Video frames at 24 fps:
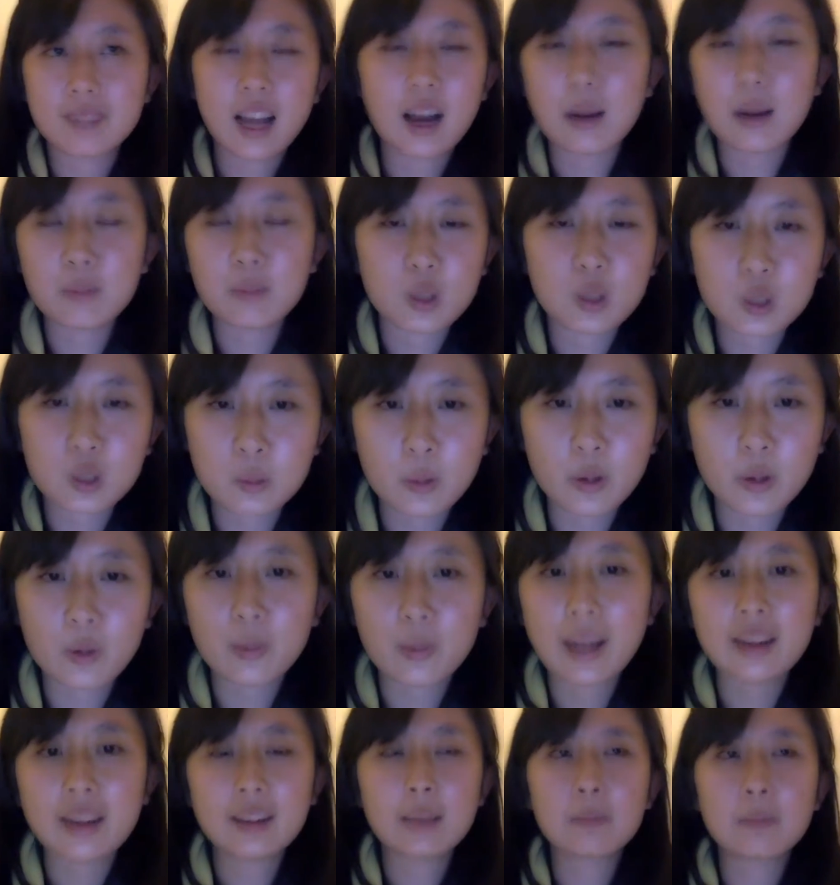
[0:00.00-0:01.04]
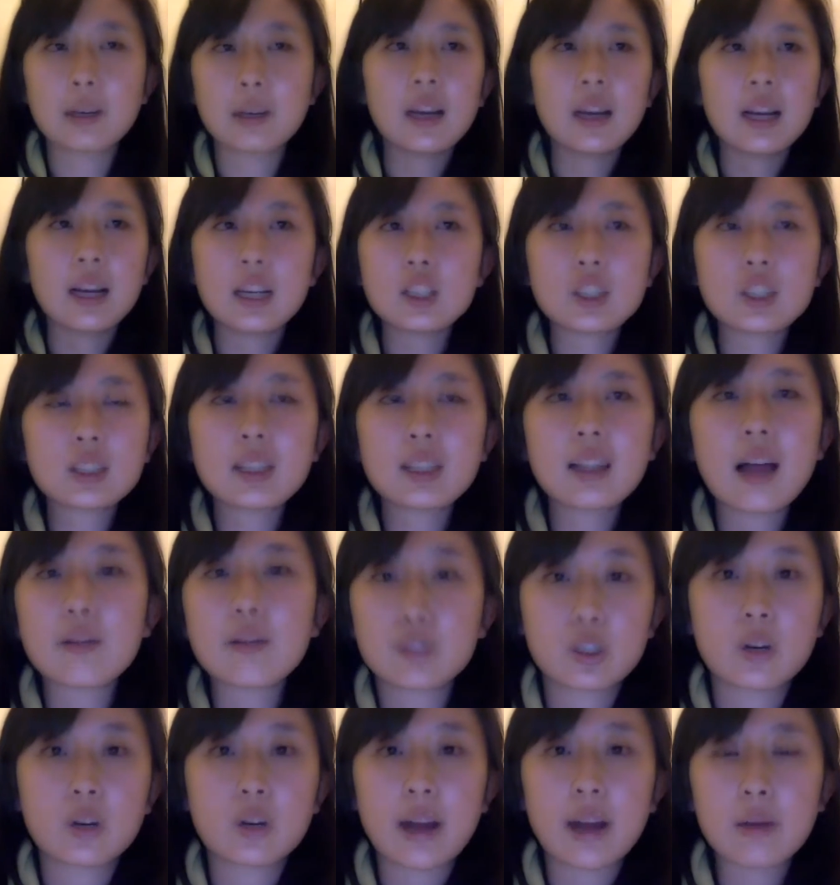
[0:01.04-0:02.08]
I'm not going to spoil anything, but it's just a love
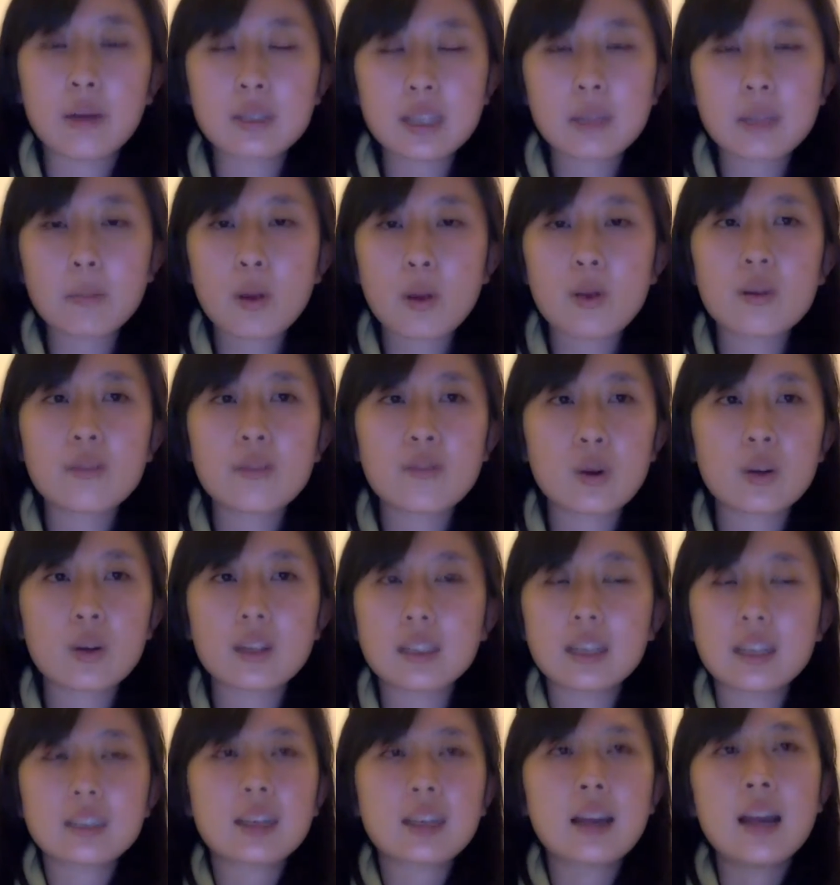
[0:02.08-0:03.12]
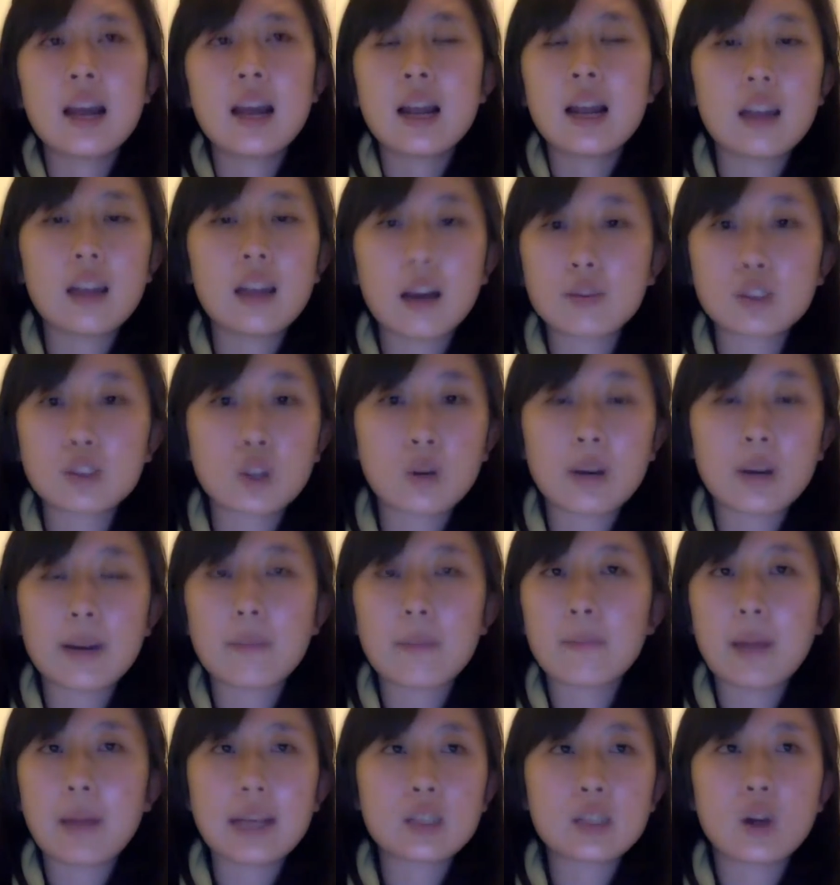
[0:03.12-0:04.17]
story. I would say the main focus is a love
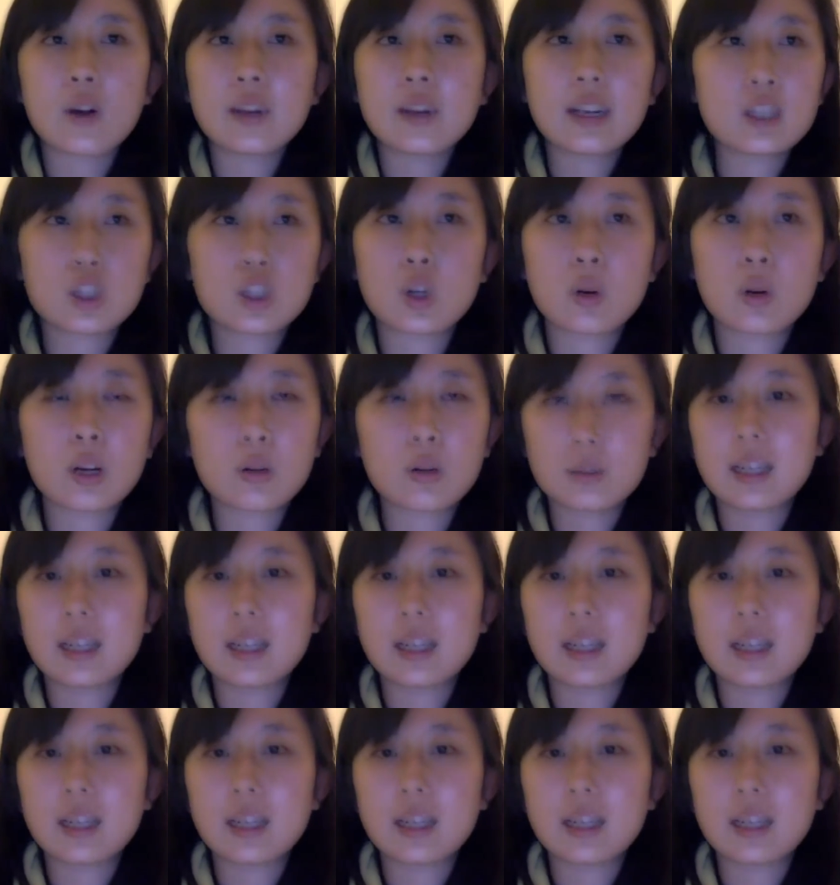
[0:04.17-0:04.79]
story based on a historical